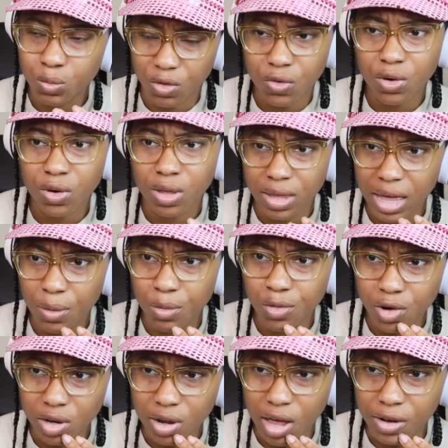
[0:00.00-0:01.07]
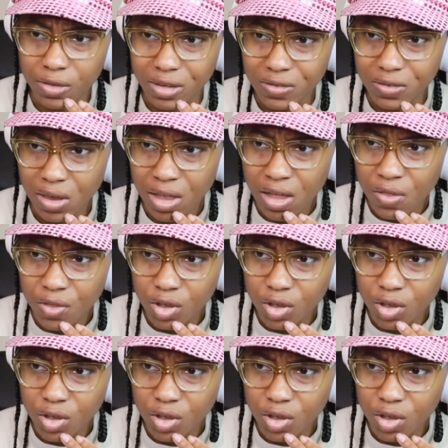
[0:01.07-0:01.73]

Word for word: We've yeah, we've heard a lot of these. The